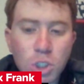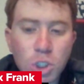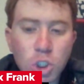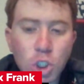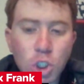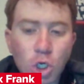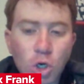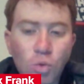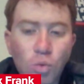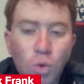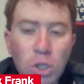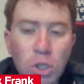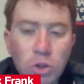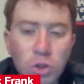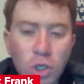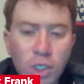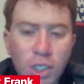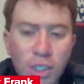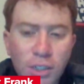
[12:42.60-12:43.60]
So we
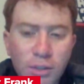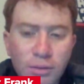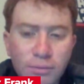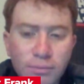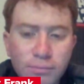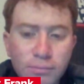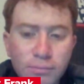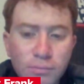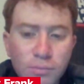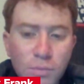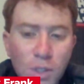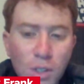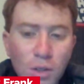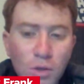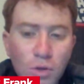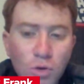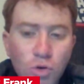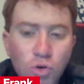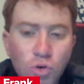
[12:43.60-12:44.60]
look at
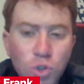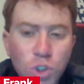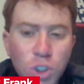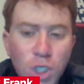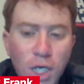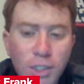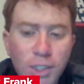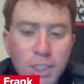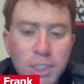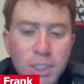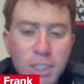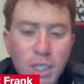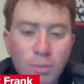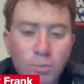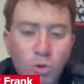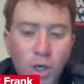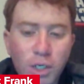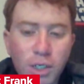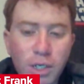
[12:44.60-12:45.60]
who's on the
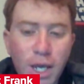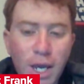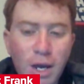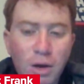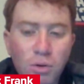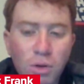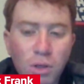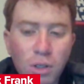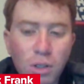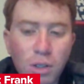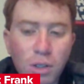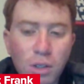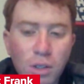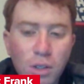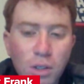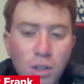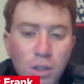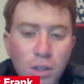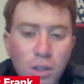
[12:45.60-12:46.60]
team right now,
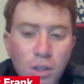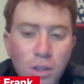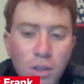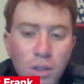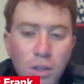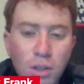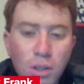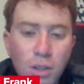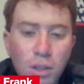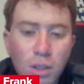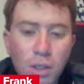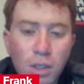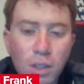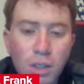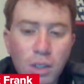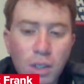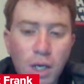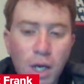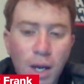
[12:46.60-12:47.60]

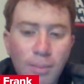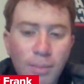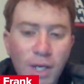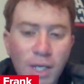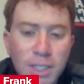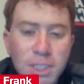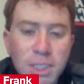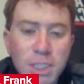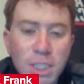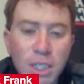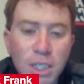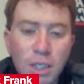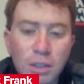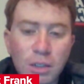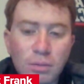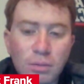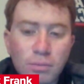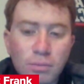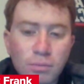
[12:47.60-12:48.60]
and I'm not
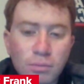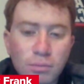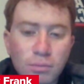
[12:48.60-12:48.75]
seeing